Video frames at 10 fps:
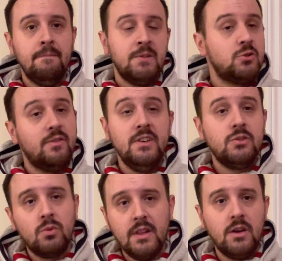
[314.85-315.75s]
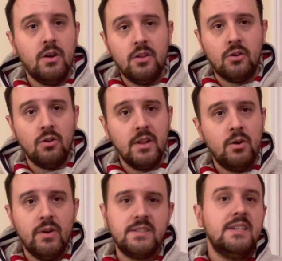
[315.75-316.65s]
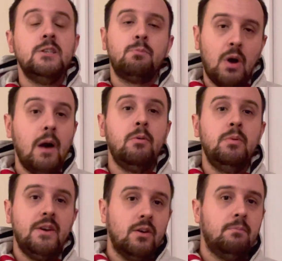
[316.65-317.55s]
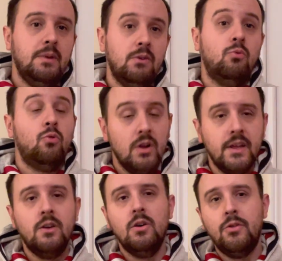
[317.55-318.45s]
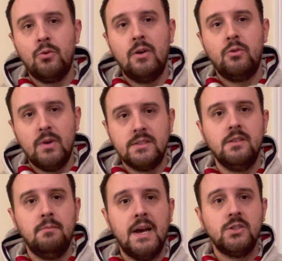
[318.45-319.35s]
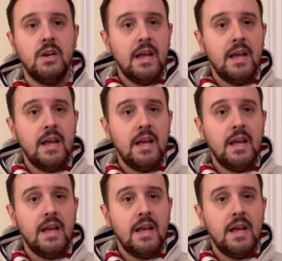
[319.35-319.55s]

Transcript: So if he's really good in the early goings, he's probably going to be really good throughout the rest of the match.